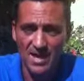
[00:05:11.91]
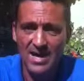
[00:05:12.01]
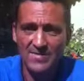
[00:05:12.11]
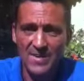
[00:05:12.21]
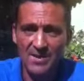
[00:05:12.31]

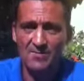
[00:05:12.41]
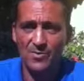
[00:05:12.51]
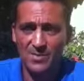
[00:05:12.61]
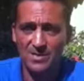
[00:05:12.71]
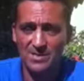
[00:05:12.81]
At that
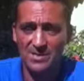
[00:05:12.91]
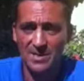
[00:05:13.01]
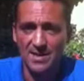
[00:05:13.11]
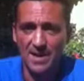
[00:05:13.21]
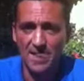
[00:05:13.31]
point,
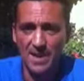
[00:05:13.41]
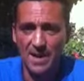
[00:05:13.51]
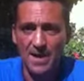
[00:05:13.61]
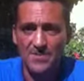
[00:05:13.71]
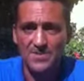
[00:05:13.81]

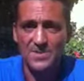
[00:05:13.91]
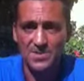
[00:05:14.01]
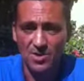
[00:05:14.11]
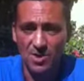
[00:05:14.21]
just